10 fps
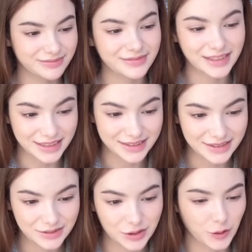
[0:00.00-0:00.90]
Yes,
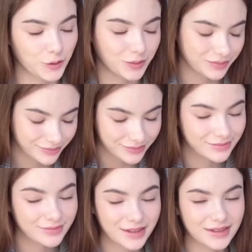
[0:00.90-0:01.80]
so
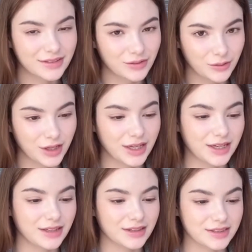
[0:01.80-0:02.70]
we
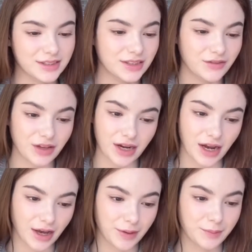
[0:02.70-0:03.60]
can consider that
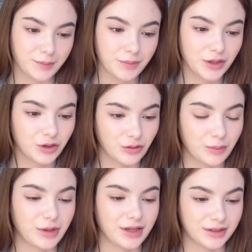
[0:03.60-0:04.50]
I'm
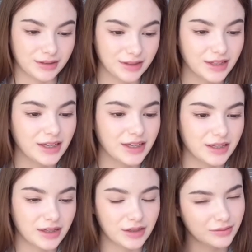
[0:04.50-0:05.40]
European.
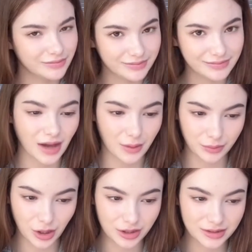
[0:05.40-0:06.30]
I'm
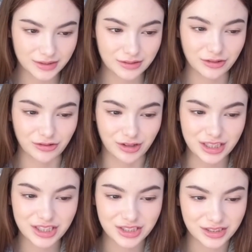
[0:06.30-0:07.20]
not
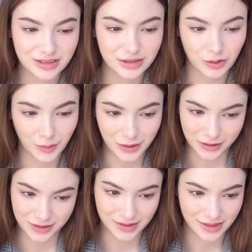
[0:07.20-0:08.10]
Russian
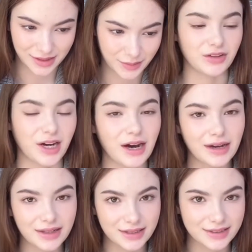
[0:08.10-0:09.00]
dominantly. The
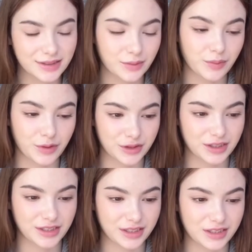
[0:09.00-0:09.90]
highest
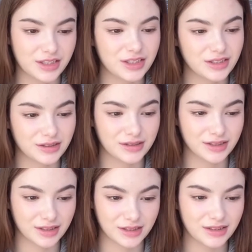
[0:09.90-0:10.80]
percentage
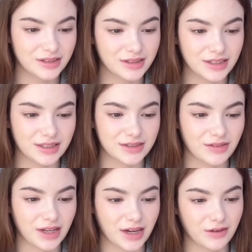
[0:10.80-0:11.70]
here is
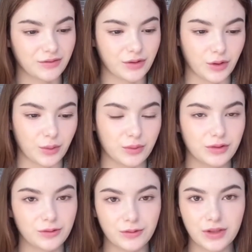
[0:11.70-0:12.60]
that I'm from
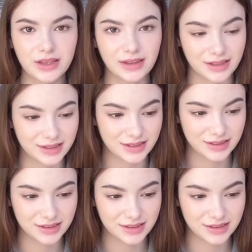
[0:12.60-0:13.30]
Finland,